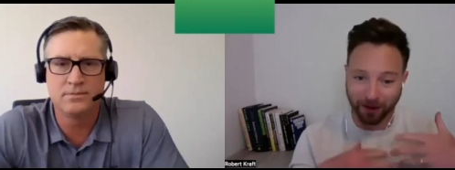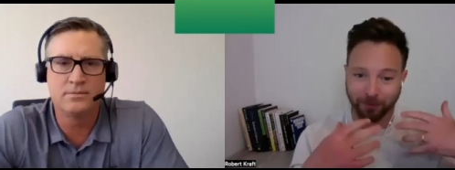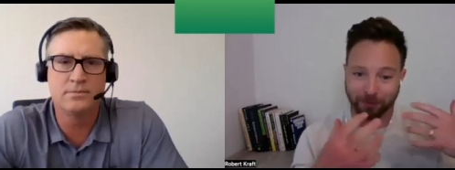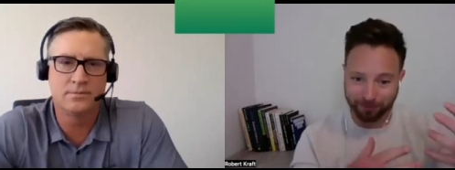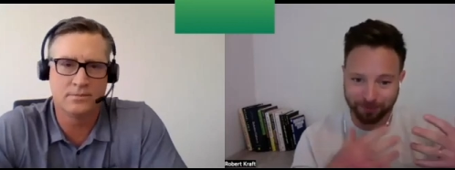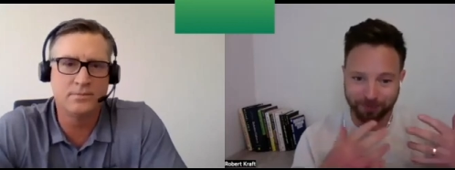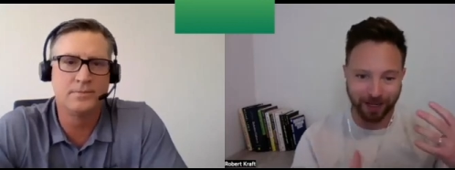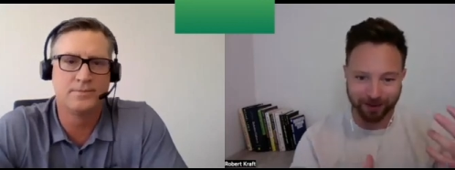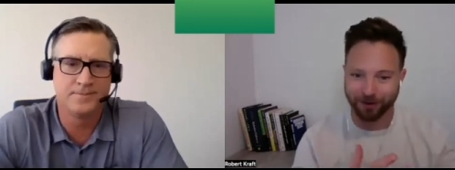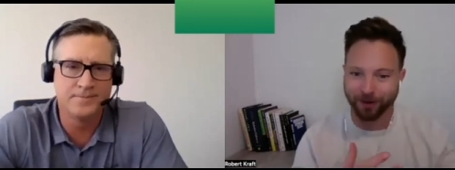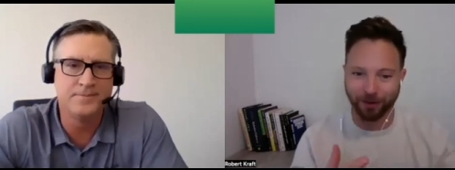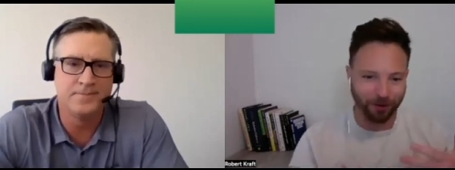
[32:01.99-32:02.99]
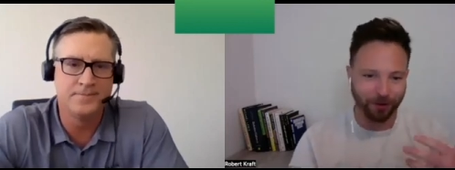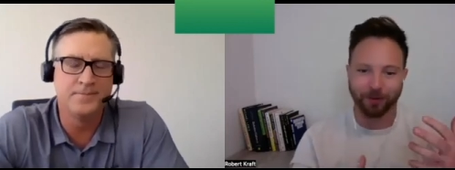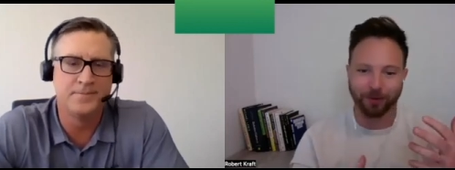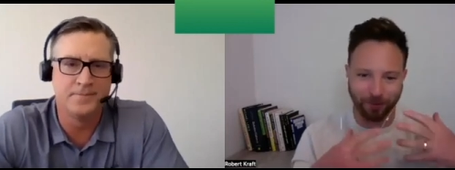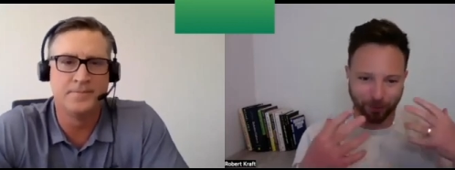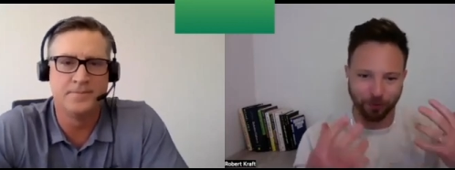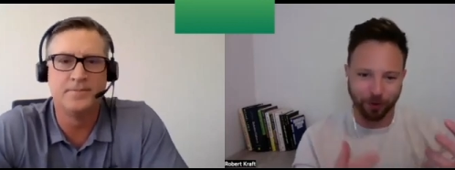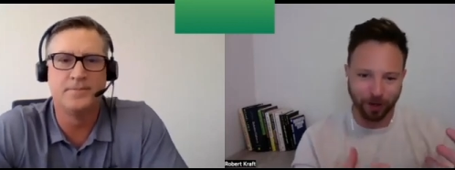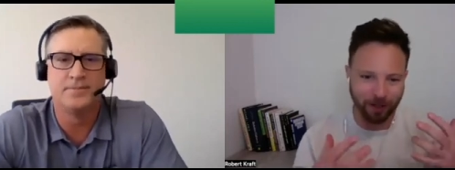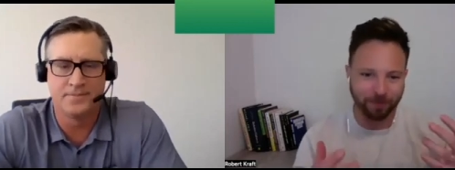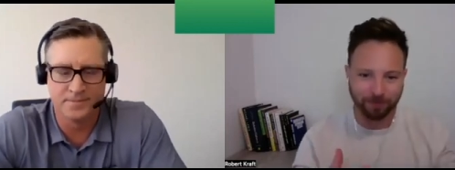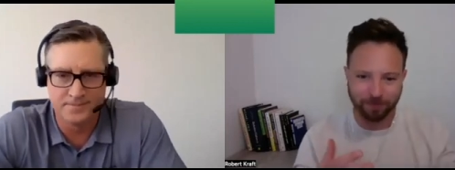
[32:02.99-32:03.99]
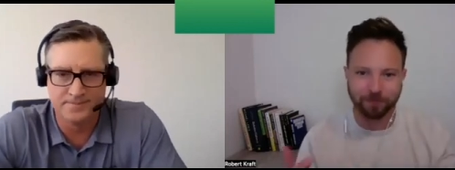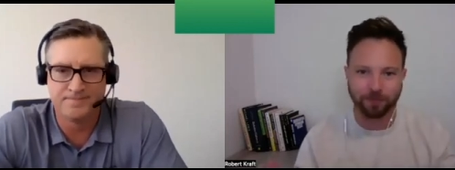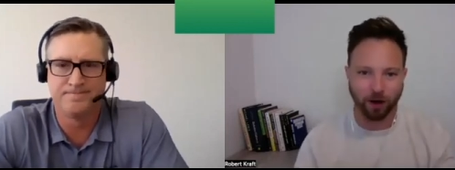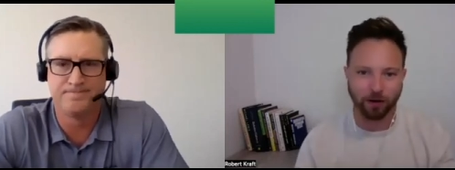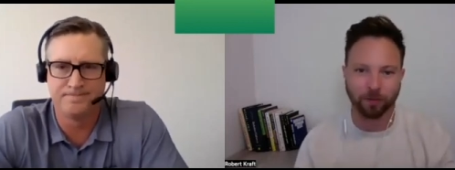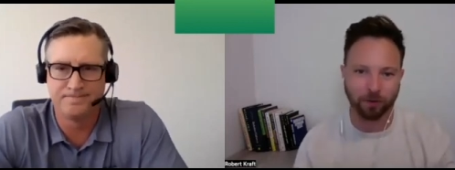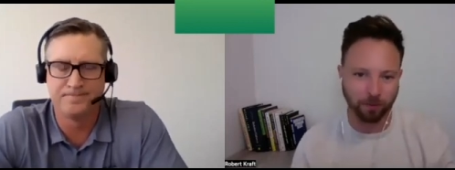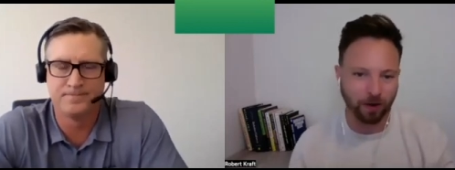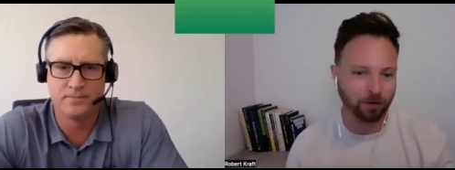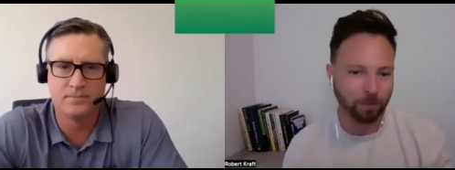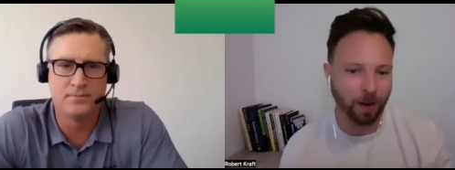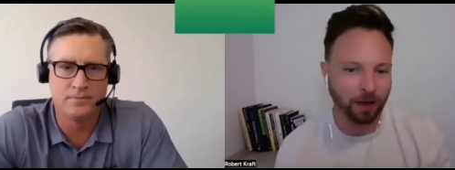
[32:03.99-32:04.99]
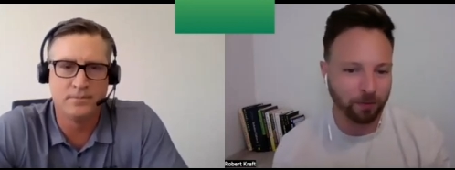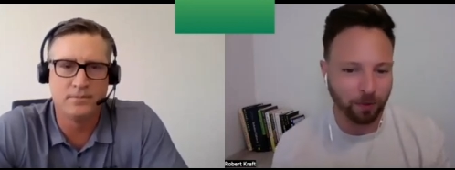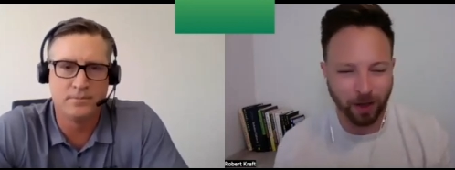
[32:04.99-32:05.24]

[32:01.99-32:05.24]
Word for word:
Speaker 1: like get to know them or, or really talk to them as much as possible.